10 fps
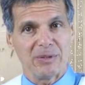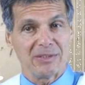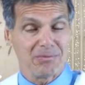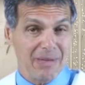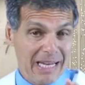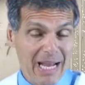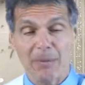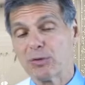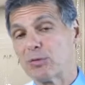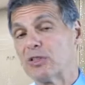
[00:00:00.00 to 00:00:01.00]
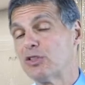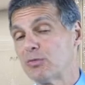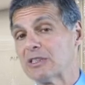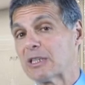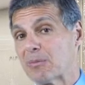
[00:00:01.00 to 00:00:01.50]
which may help to
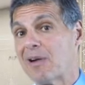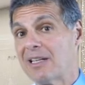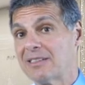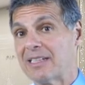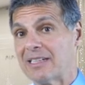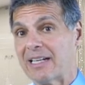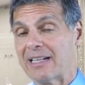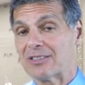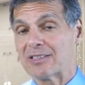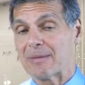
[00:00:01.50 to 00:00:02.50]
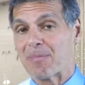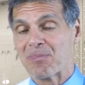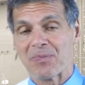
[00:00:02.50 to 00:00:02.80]
reduce risk of prostate cancer.